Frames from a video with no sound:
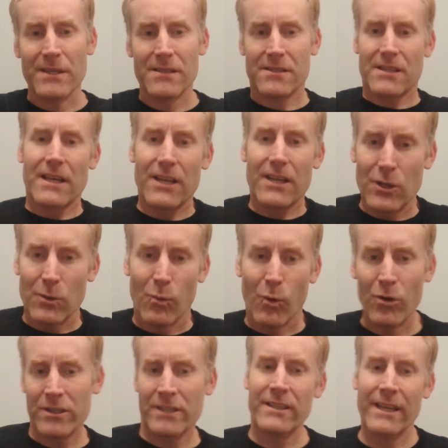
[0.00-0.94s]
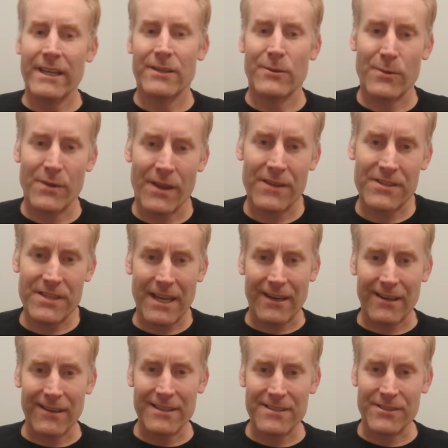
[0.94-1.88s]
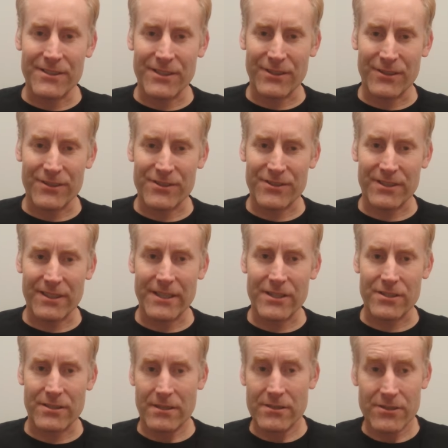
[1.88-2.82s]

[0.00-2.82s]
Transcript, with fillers: to stay coordinated with other satellites in your constellation.